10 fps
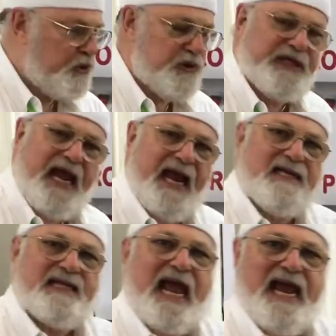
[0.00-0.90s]
whose
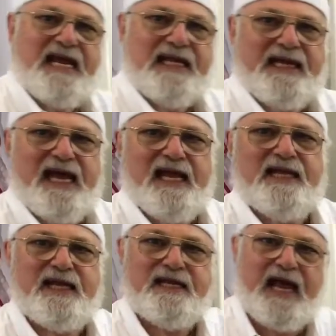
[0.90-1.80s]
hands ache at the end
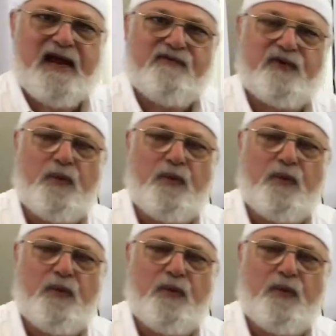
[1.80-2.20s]
of the day from